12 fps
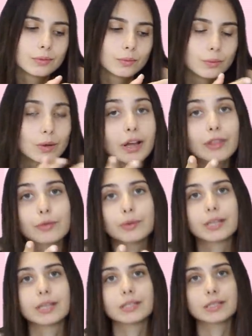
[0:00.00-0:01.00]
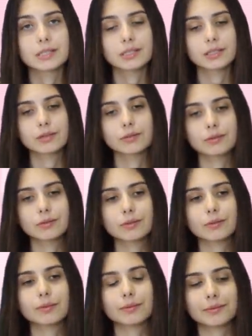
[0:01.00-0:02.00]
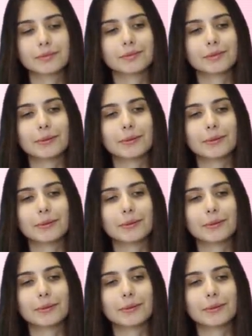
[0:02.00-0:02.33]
We'll get through this. We